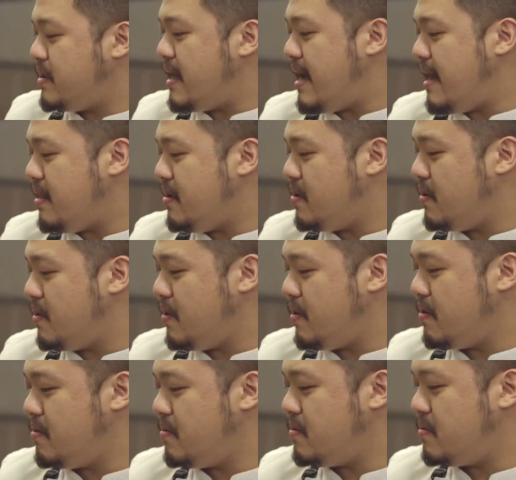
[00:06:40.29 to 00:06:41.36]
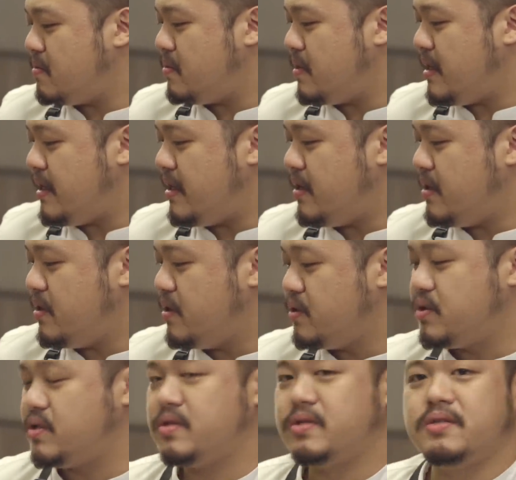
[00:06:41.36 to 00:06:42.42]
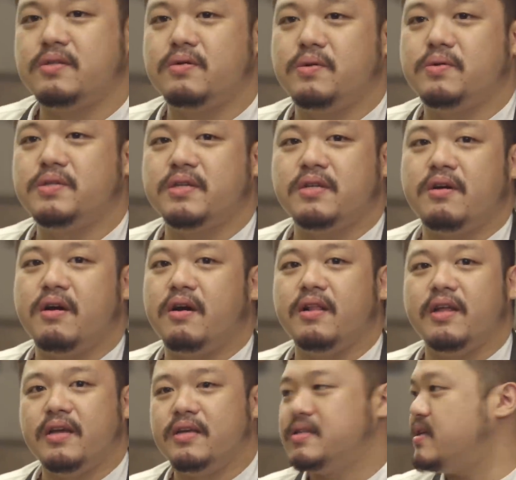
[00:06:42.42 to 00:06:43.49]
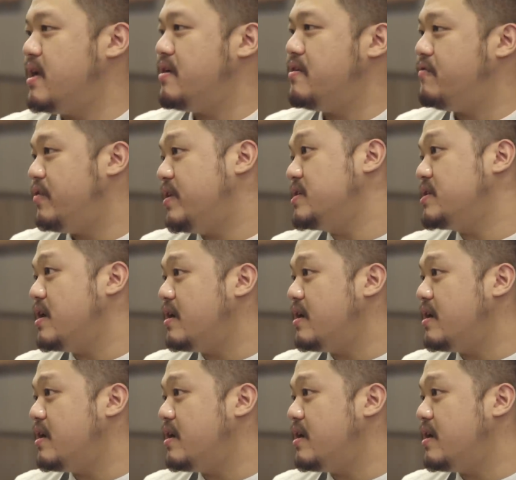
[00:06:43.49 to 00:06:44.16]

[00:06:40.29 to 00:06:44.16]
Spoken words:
With aglio olio, we use roasted garlic instead of fresh